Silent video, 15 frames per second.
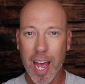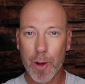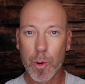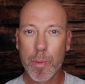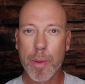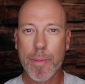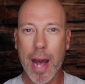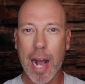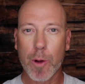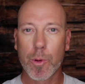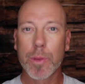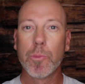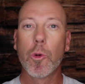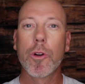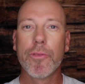And we'll be back
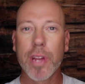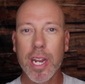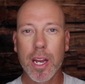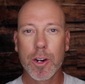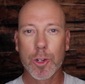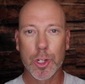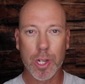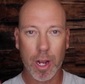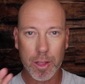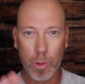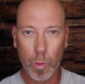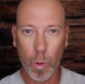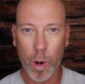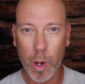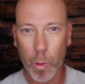with more videos on
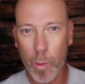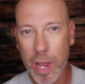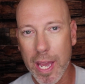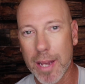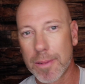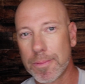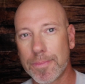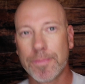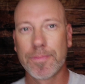the Royal We.